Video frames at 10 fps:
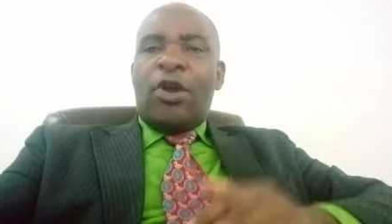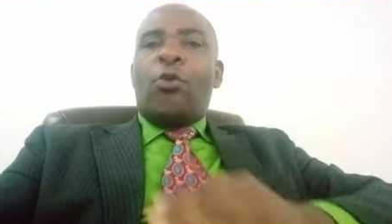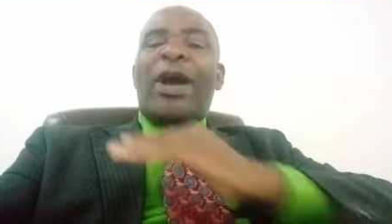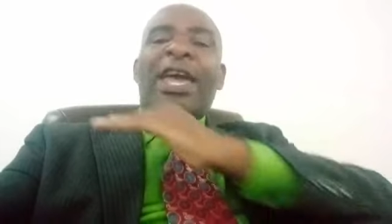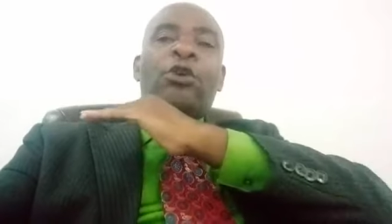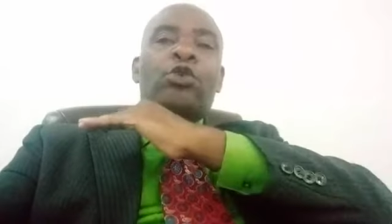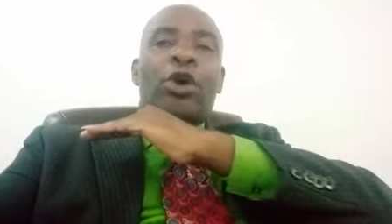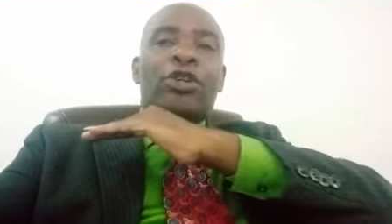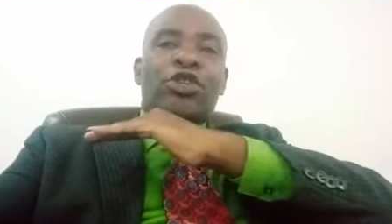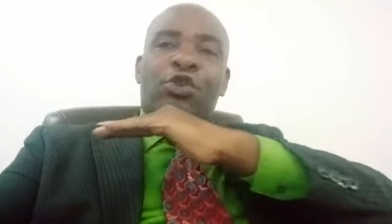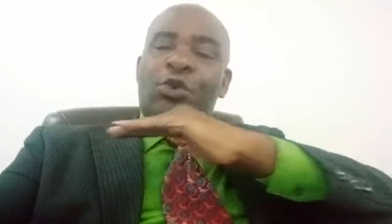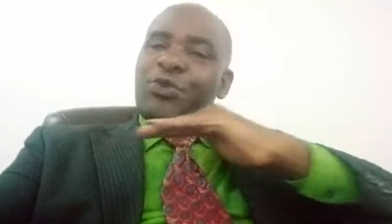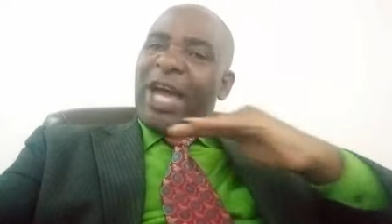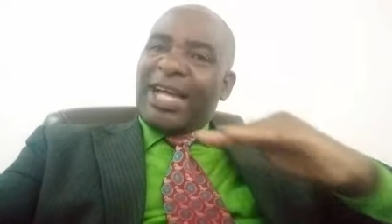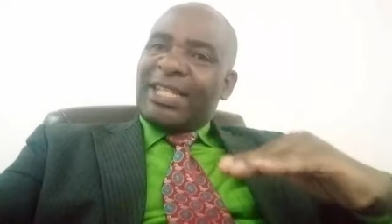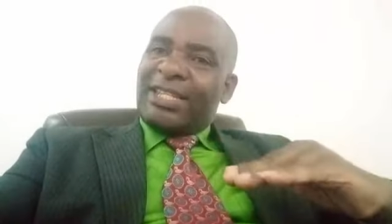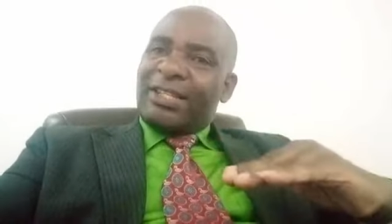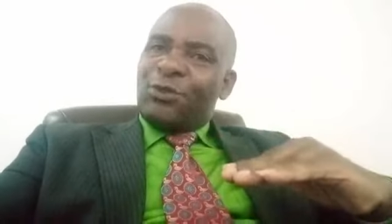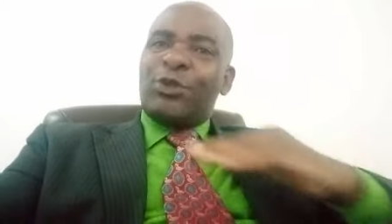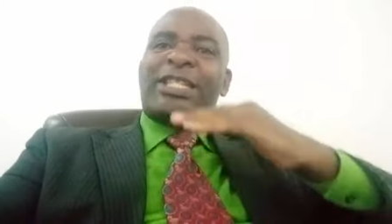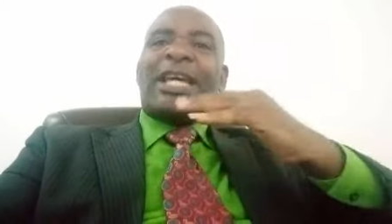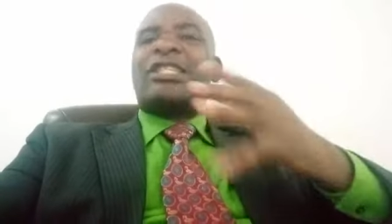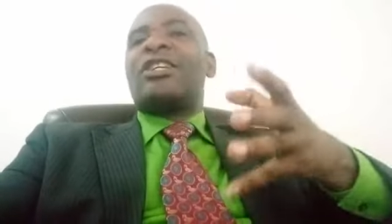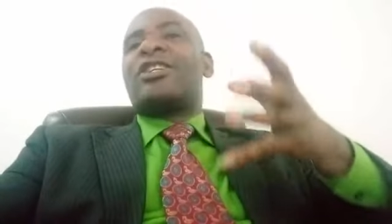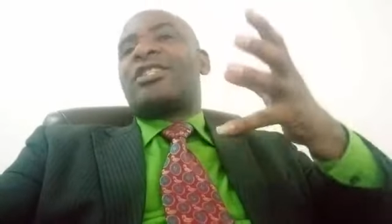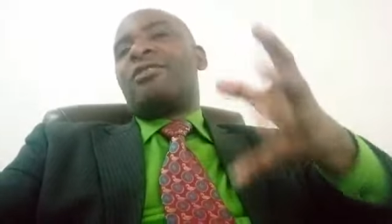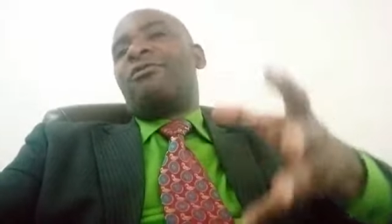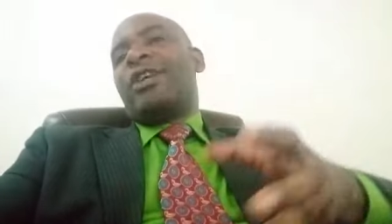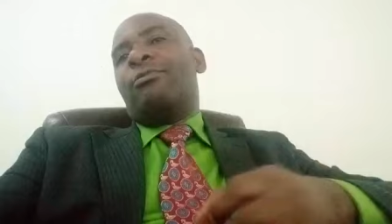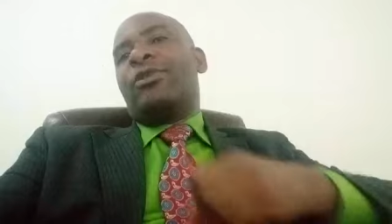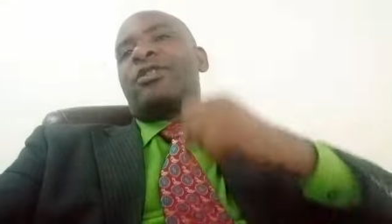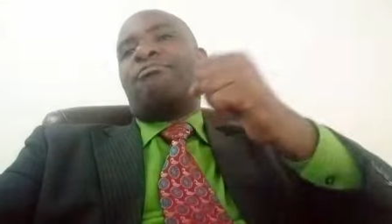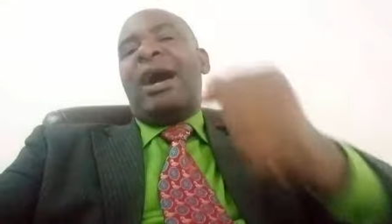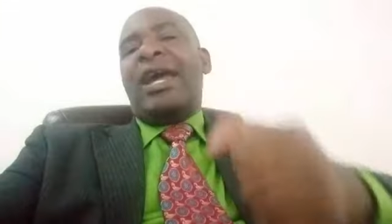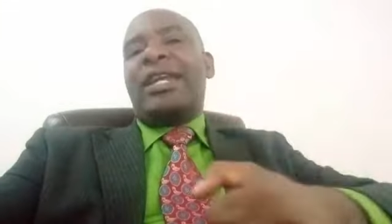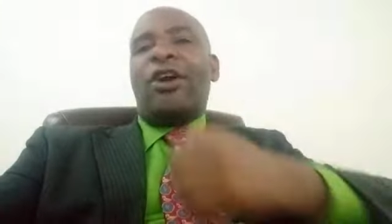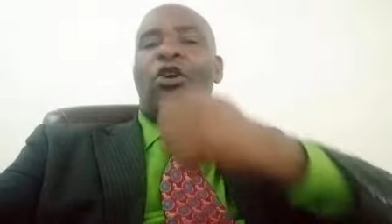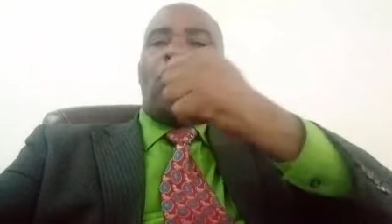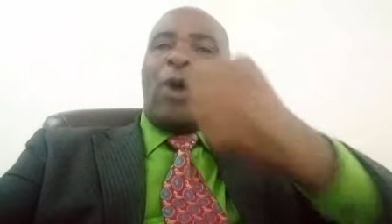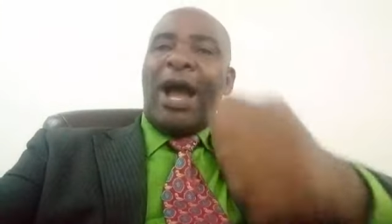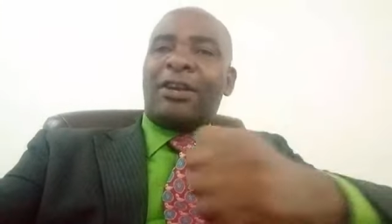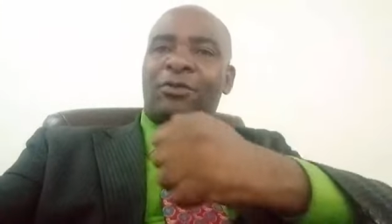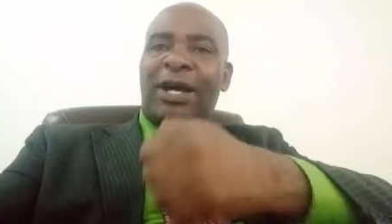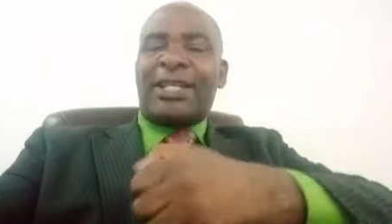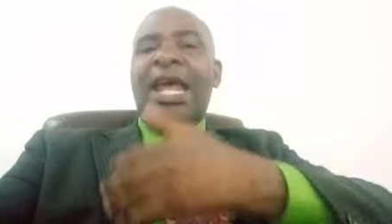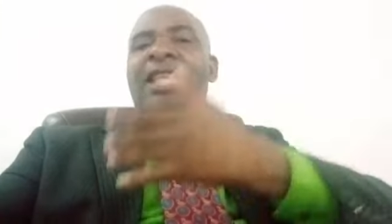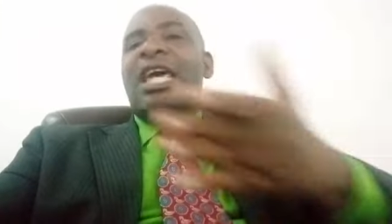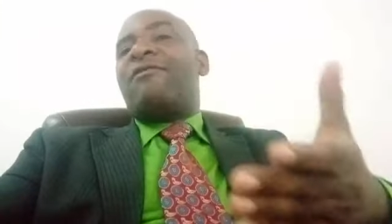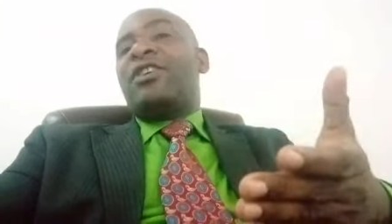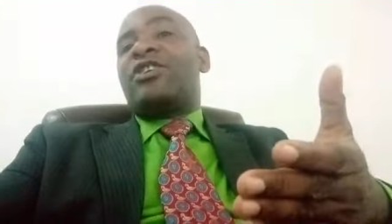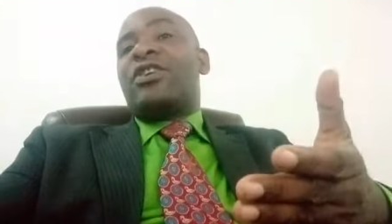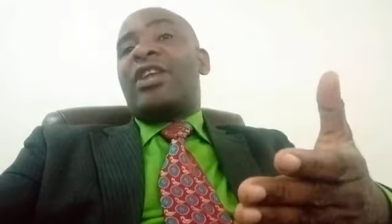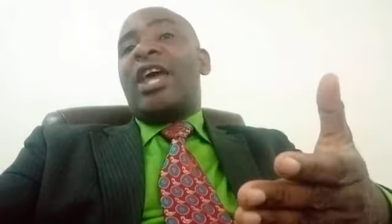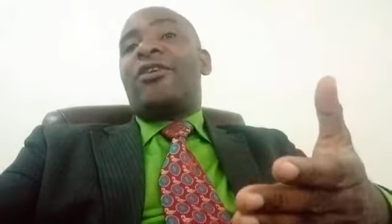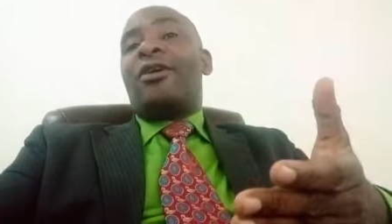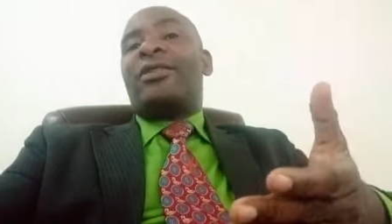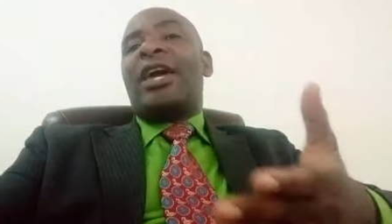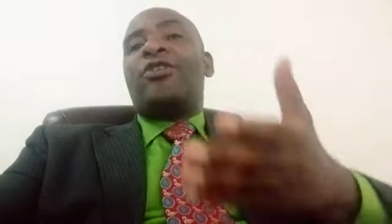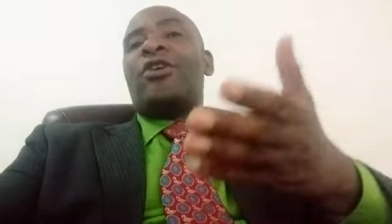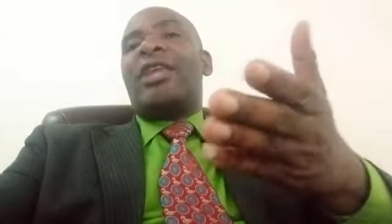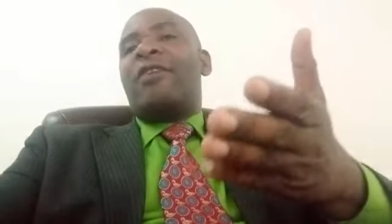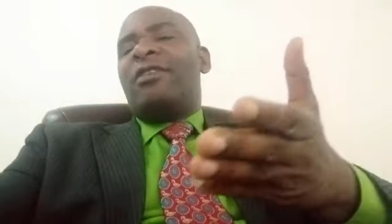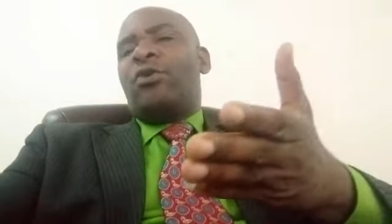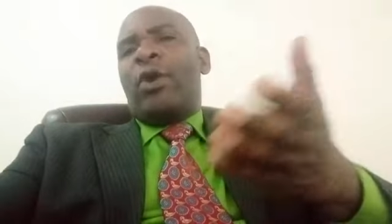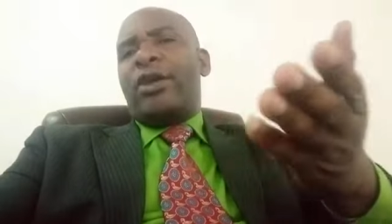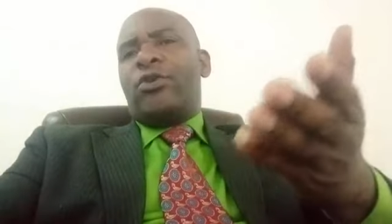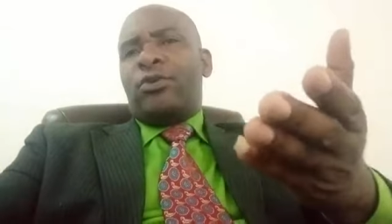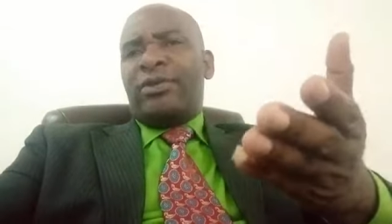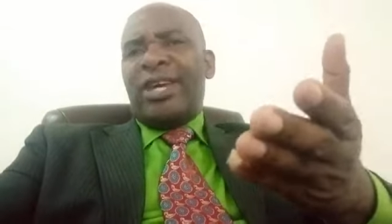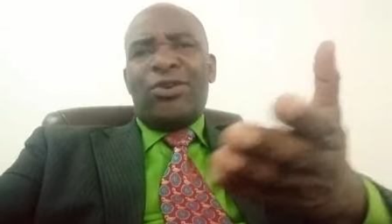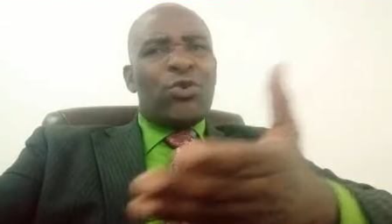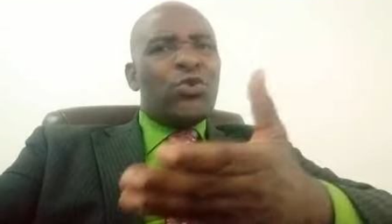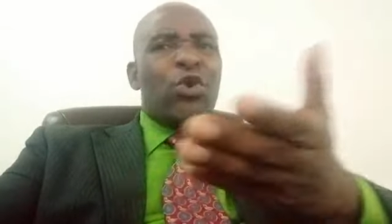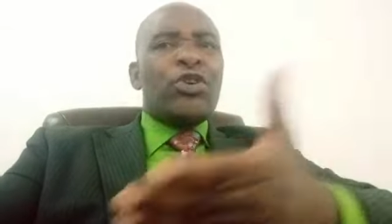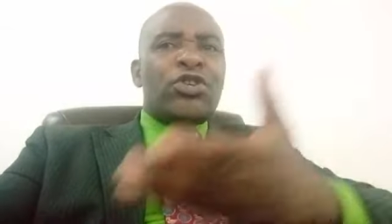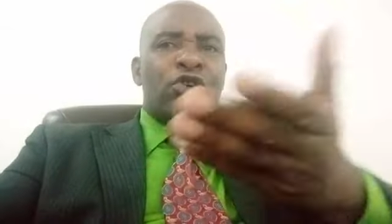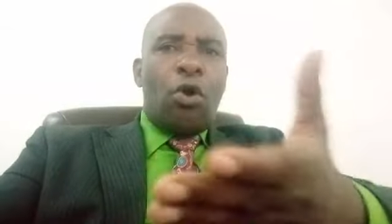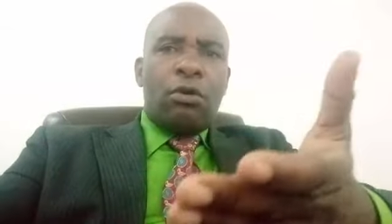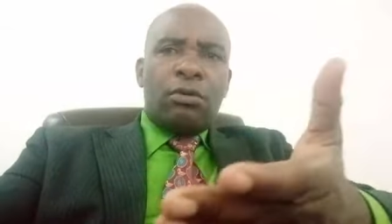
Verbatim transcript: Why you don't do that, you just receive them with money or what, what. They even they know, they know, they even weigh you. They know you don't know.